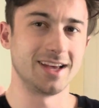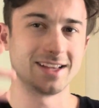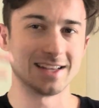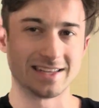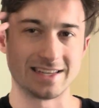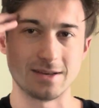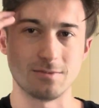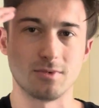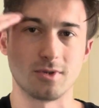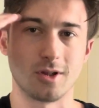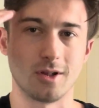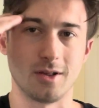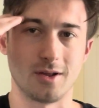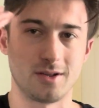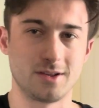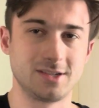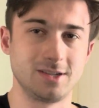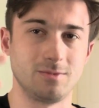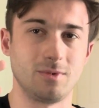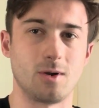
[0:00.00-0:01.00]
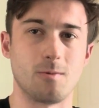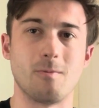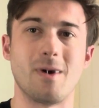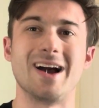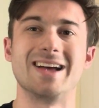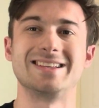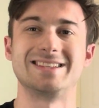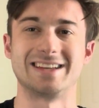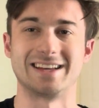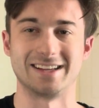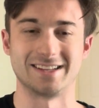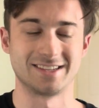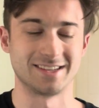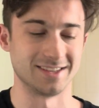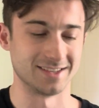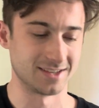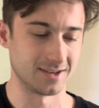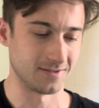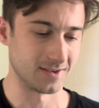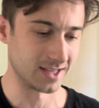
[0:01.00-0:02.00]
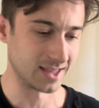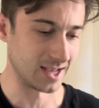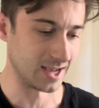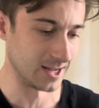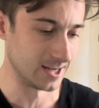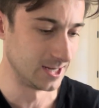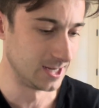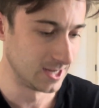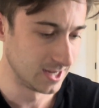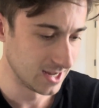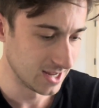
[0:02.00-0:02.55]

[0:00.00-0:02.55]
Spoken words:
had similar mindsets and stuff like that.